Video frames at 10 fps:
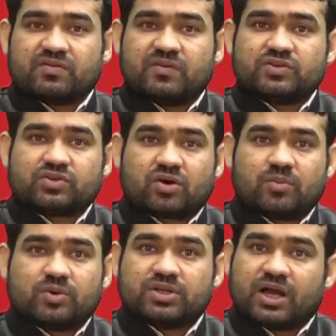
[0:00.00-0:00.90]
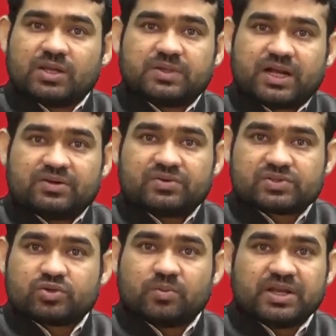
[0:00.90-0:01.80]
when we talk talk about the IP address,
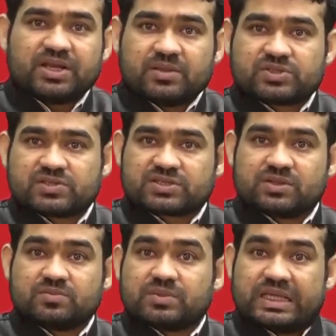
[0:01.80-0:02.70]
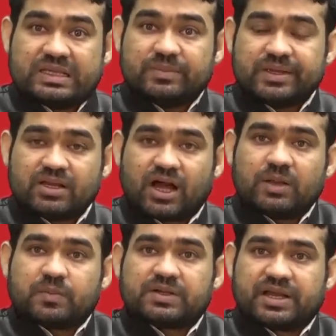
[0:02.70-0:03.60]
domain name system, email,
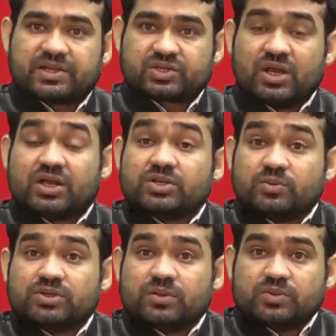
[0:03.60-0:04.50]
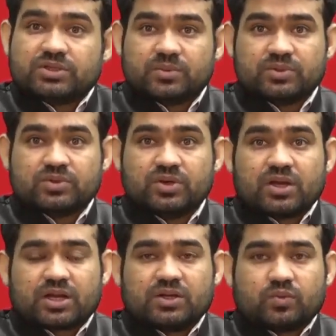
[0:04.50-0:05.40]
hypertext, www,
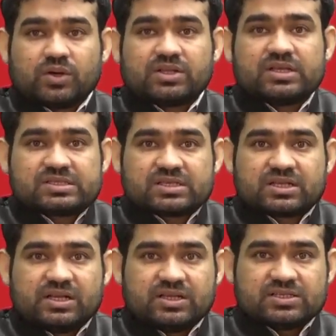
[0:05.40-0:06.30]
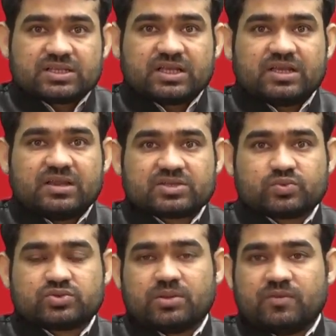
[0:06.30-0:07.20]
right? What these, right? These are the areas
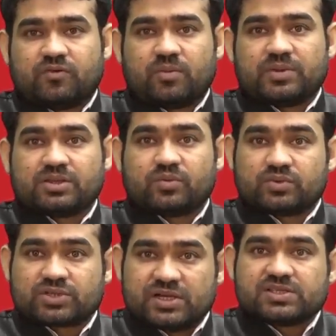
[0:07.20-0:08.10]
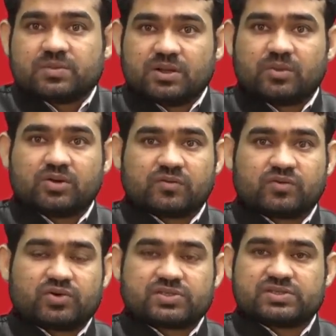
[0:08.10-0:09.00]
which will be forming the sizable amount of
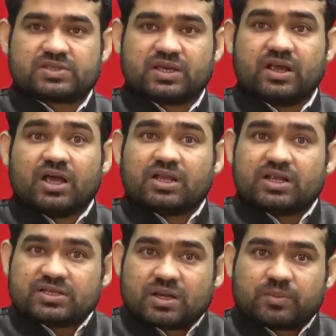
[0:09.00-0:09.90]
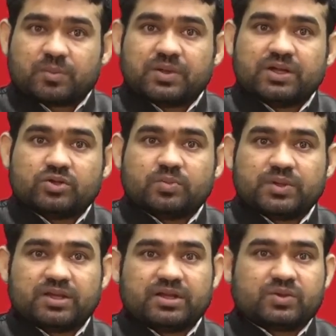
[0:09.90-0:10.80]
questions there. For example,
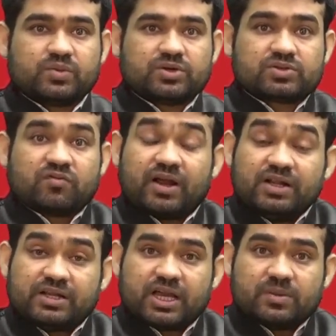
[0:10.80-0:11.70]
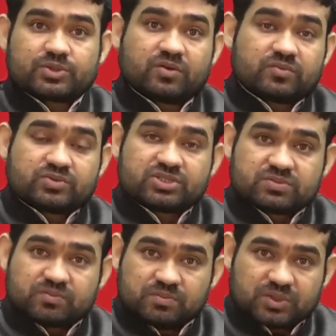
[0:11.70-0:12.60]
peer-to-peer -peer networks or file types or sh
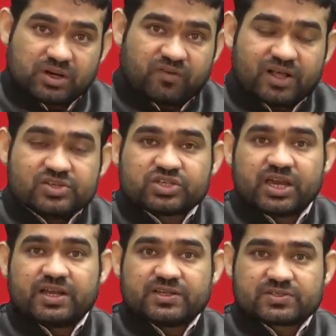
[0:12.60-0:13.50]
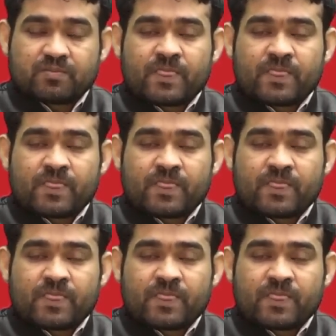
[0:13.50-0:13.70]
mm, uh, file sharings.